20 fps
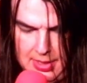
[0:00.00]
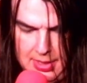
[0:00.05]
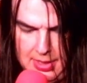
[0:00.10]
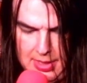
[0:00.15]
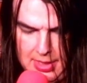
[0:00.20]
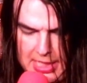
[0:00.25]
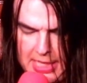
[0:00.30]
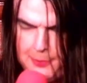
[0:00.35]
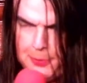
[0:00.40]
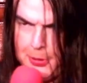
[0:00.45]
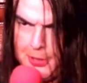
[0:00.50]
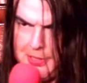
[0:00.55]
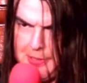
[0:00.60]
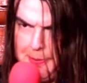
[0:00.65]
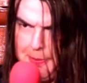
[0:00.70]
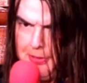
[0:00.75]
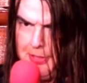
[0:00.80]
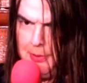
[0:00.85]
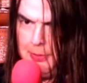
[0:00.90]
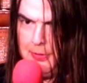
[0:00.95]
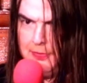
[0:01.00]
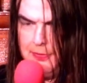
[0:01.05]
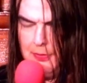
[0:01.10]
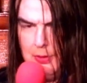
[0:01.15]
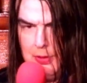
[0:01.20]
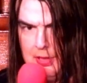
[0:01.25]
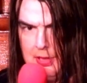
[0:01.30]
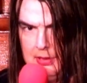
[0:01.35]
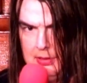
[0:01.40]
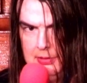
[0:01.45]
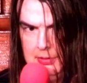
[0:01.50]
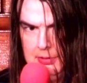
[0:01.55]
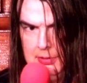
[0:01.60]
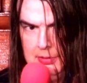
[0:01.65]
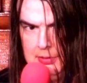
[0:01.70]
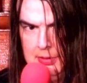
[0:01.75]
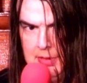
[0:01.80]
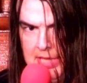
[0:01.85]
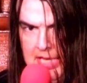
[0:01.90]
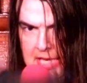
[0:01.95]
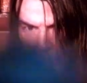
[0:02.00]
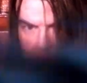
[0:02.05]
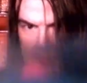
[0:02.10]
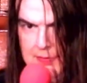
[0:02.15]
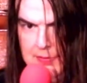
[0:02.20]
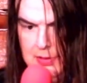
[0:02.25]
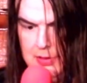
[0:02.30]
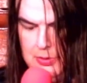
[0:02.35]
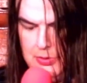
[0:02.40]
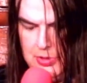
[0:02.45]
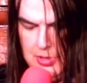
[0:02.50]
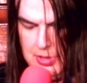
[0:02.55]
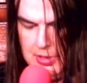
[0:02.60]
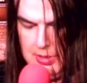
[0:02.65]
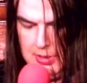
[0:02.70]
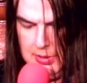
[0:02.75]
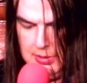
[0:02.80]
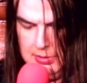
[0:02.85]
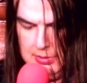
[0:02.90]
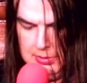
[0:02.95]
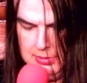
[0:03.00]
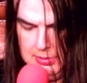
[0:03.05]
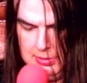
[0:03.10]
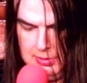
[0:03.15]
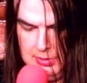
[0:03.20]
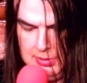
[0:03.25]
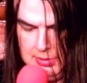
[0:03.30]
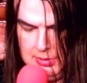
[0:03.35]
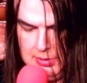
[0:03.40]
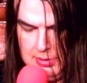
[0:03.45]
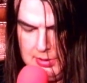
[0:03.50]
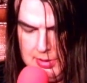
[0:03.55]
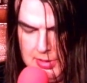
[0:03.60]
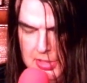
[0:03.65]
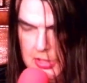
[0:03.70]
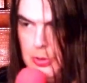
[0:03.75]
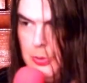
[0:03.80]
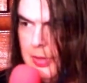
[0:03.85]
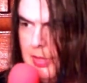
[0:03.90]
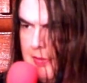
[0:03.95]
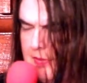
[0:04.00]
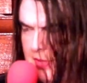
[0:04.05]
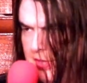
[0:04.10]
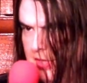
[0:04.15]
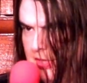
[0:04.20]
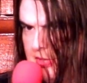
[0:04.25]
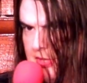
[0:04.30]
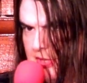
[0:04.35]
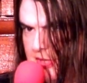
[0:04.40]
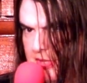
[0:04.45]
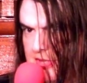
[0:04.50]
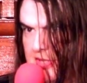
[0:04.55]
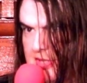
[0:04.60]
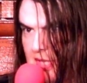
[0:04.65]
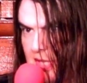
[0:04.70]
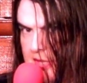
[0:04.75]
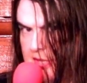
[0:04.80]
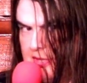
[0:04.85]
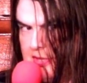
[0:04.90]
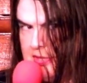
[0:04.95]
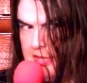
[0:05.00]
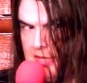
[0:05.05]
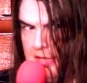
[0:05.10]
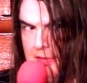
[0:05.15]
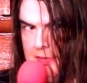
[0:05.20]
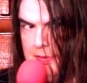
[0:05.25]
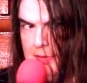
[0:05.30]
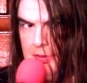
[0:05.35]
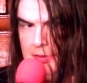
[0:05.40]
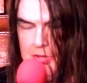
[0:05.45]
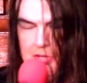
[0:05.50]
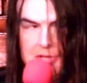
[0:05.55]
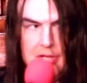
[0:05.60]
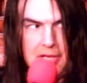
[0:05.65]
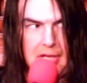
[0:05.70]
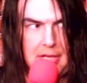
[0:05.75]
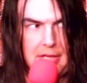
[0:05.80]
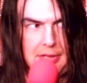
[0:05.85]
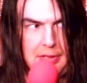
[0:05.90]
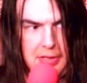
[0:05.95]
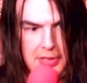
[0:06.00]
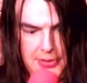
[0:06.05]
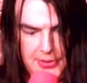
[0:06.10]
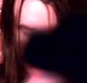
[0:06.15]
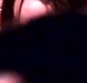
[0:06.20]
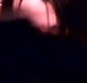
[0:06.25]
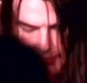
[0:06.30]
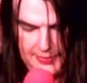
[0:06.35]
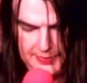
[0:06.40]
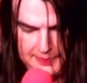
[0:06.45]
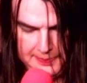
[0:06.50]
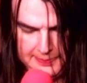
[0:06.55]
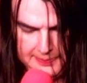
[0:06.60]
And principle number 4, involution. Do we even need to discuss involution again, Lilith?